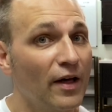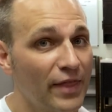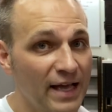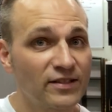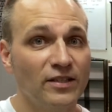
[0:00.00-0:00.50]

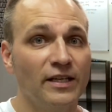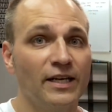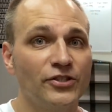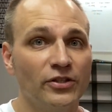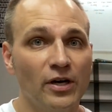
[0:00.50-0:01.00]
that's going to
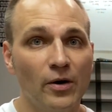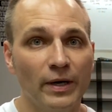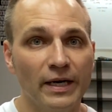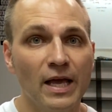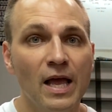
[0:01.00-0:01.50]
get you
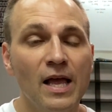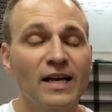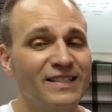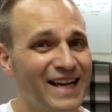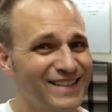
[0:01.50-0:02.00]
going,
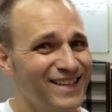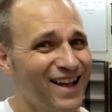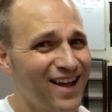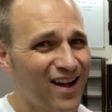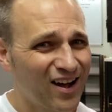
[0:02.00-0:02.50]
because that's
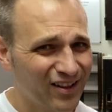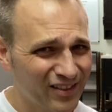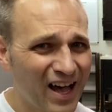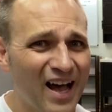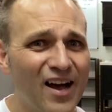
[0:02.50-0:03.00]
a
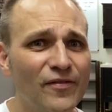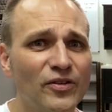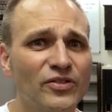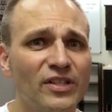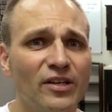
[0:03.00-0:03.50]
lot of your
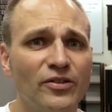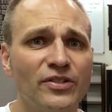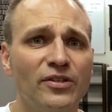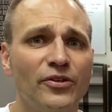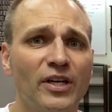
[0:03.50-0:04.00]
skills
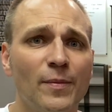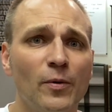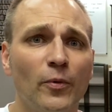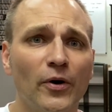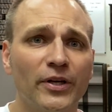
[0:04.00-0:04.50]
you're going to be
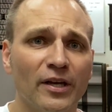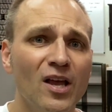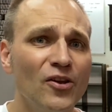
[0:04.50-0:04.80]
working.